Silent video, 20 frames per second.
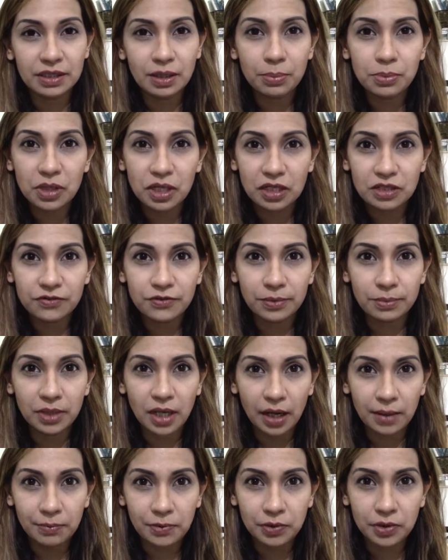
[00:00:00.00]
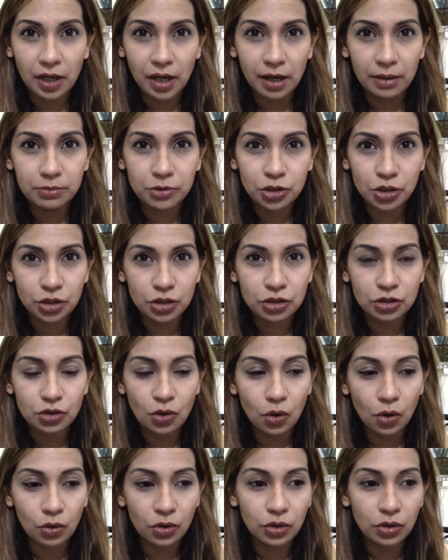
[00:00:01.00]
updates from time to time just
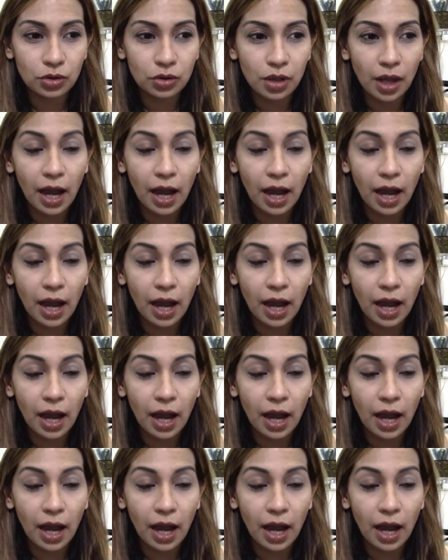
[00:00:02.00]
so